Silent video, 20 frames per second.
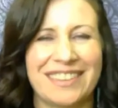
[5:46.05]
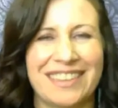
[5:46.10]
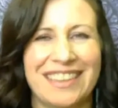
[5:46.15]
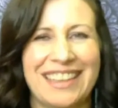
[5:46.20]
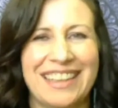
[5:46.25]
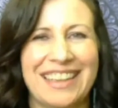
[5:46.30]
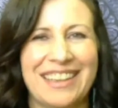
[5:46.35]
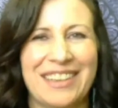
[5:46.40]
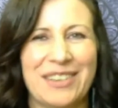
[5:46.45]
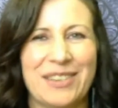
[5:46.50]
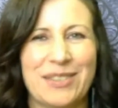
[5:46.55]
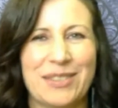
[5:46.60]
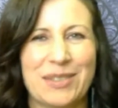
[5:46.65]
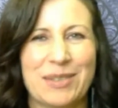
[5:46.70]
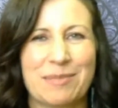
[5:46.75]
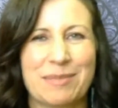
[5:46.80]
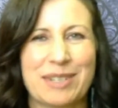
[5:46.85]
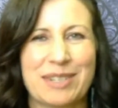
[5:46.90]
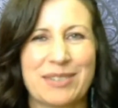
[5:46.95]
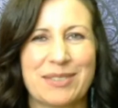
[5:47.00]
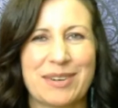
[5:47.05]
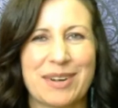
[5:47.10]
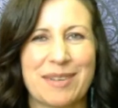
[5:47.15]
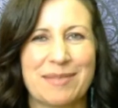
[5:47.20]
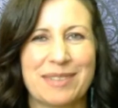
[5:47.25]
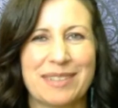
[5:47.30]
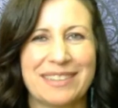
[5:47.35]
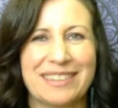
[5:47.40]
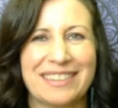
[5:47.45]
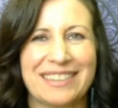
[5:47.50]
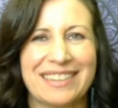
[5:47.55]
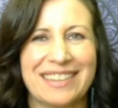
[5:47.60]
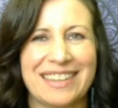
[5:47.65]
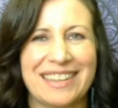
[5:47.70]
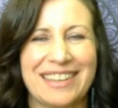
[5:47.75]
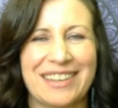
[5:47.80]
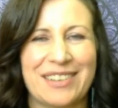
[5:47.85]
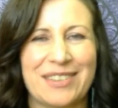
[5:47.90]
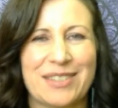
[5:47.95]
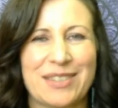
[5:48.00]
Thank you so much, Robin.
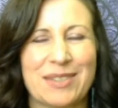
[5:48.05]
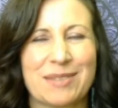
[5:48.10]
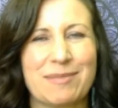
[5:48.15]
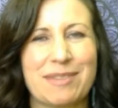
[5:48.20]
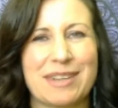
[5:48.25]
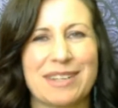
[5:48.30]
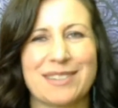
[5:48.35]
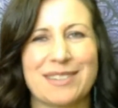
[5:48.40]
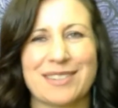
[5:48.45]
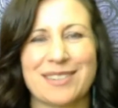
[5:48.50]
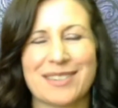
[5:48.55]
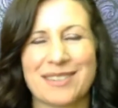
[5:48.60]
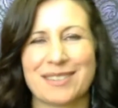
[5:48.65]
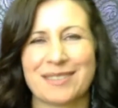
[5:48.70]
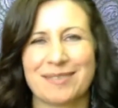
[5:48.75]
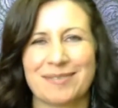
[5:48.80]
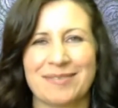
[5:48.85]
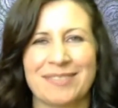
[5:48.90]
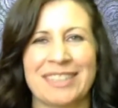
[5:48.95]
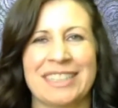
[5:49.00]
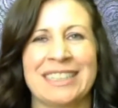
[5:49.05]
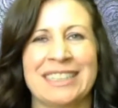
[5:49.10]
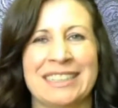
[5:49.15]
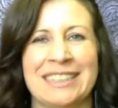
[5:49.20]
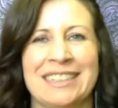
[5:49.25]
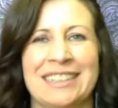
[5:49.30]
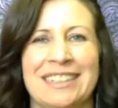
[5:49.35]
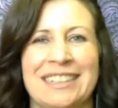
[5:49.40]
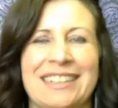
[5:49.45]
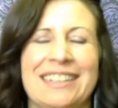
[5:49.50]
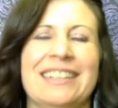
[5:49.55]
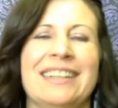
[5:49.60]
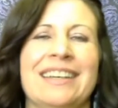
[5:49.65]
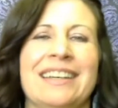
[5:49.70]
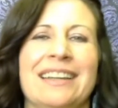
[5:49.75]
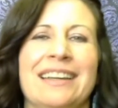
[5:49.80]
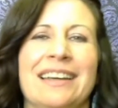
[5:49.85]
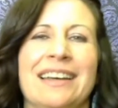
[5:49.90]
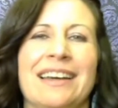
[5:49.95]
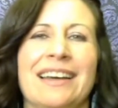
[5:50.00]
Thank you so much.
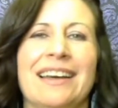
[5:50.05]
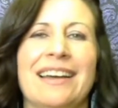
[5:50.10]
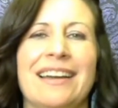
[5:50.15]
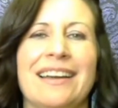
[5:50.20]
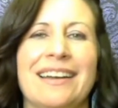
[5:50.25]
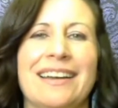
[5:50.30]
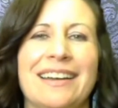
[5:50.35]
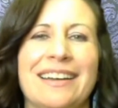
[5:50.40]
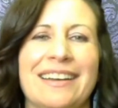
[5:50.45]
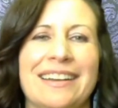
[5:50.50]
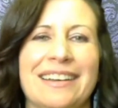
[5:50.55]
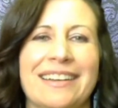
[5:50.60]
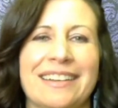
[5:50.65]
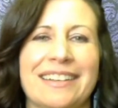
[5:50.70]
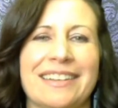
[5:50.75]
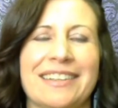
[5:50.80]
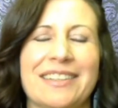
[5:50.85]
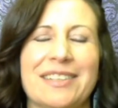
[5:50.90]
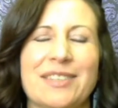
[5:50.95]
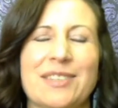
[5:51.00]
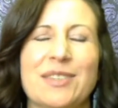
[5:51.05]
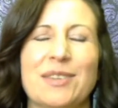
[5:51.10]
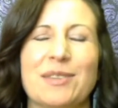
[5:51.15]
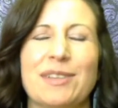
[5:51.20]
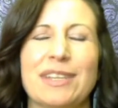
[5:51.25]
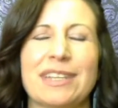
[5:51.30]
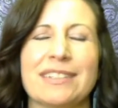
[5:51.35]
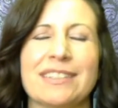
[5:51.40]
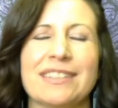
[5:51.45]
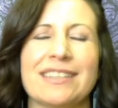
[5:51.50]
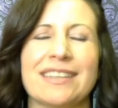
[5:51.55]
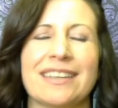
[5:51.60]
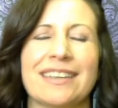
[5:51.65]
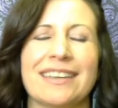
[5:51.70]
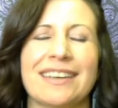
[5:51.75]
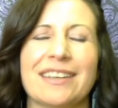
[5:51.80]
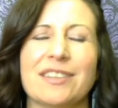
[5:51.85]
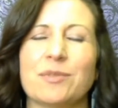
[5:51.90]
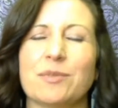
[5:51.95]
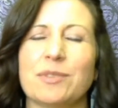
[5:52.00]
So let's,
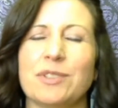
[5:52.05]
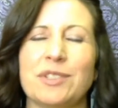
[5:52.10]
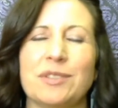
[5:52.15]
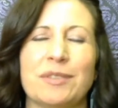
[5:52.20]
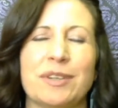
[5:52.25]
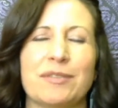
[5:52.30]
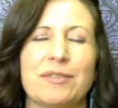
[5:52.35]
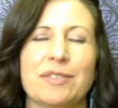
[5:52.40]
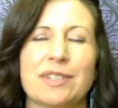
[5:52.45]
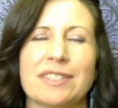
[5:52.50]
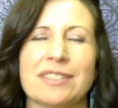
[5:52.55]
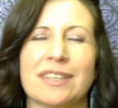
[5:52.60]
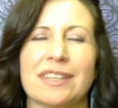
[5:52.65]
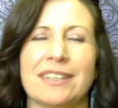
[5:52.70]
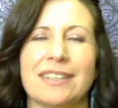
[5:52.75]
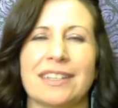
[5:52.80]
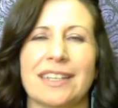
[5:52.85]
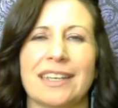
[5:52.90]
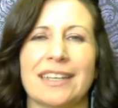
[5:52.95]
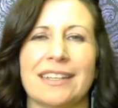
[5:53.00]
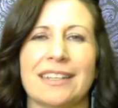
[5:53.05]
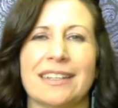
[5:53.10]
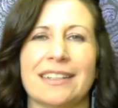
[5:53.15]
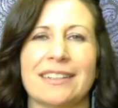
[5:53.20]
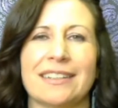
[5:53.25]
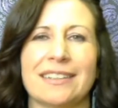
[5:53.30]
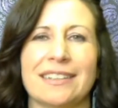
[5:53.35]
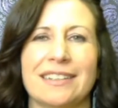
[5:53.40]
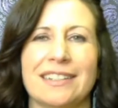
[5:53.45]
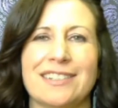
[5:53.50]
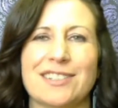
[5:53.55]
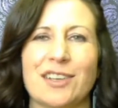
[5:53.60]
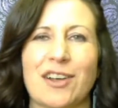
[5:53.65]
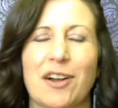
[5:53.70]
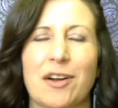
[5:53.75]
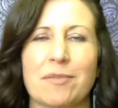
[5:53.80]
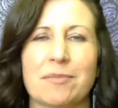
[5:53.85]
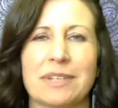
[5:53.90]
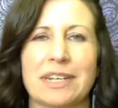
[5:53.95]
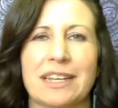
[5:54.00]
as we do every Sunday, let's
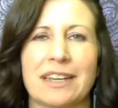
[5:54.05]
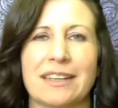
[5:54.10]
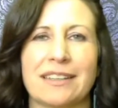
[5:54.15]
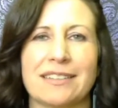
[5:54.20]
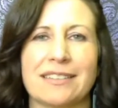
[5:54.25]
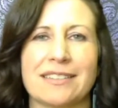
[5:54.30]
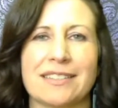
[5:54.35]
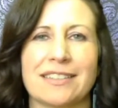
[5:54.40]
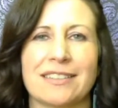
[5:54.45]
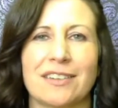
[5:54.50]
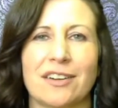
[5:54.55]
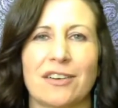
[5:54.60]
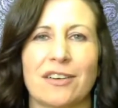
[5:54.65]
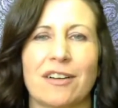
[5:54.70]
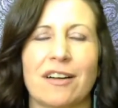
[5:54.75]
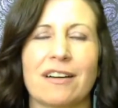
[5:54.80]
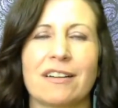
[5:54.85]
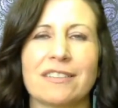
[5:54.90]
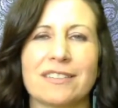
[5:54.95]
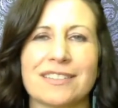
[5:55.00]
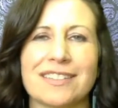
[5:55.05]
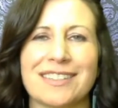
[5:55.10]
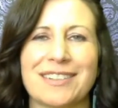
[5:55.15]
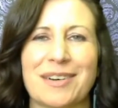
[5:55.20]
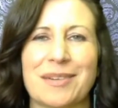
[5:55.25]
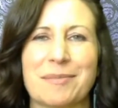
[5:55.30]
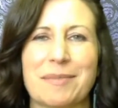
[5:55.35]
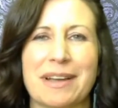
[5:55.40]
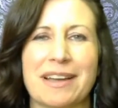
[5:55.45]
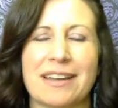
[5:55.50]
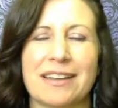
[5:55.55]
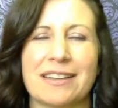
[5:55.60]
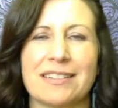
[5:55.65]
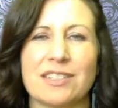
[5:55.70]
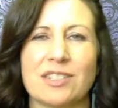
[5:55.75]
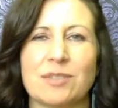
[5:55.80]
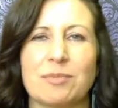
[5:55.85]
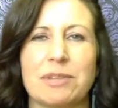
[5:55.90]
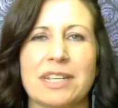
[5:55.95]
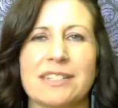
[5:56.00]
harmonize our hearts and our
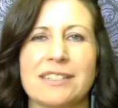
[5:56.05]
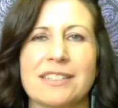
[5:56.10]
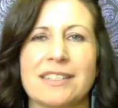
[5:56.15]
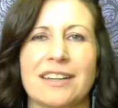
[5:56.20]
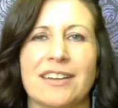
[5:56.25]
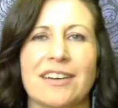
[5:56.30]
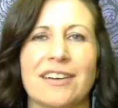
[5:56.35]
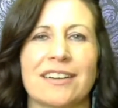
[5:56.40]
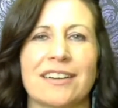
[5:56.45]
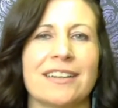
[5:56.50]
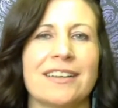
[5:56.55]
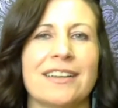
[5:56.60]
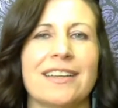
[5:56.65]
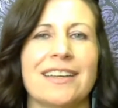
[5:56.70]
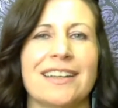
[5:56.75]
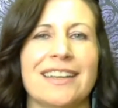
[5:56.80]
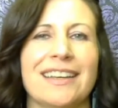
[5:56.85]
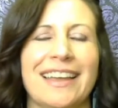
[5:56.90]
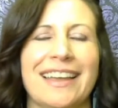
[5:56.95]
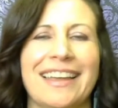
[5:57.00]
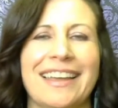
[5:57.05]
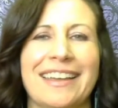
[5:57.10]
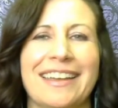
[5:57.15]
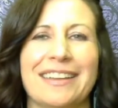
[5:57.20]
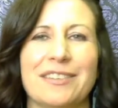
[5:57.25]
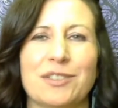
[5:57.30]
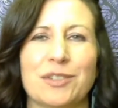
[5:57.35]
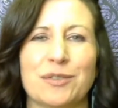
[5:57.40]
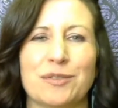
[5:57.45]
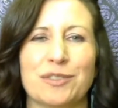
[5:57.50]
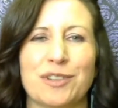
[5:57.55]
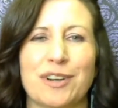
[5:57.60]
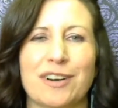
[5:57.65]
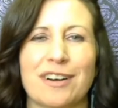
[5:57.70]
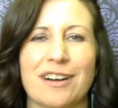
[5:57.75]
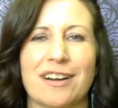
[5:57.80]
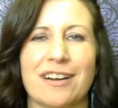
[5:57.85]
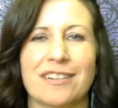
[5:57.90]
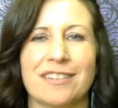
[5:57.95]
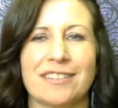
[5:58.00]
minds, placing our hand over our
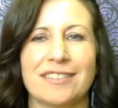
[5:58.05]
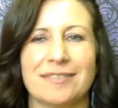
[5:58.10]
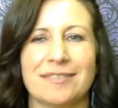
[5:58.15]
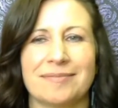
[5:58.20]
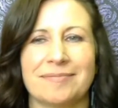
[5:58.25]
heart.